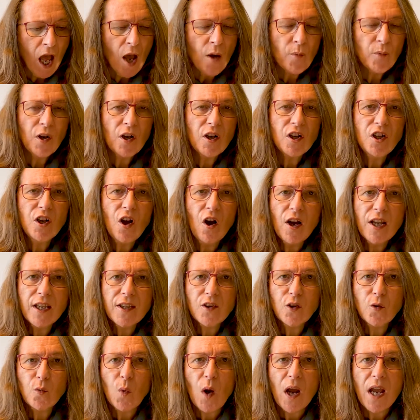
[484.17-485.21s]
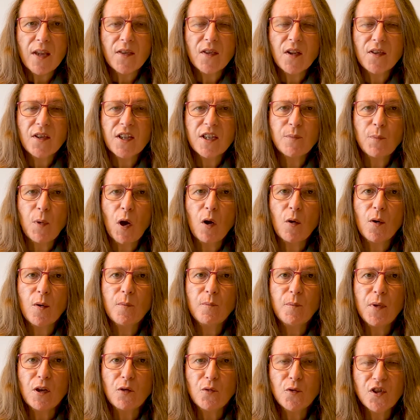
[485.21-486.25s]
But I like the way that this poem
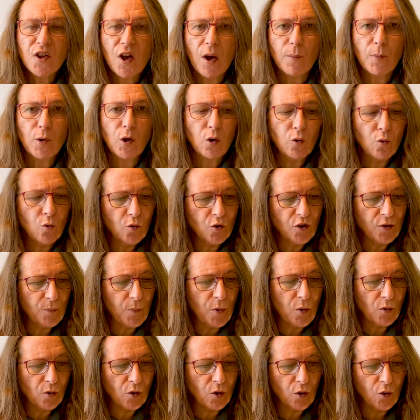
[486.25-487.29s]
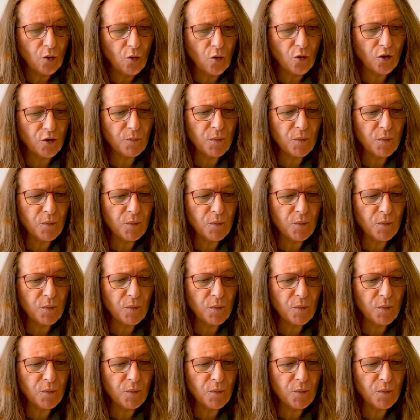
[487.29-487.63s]
builds up clause upon clause,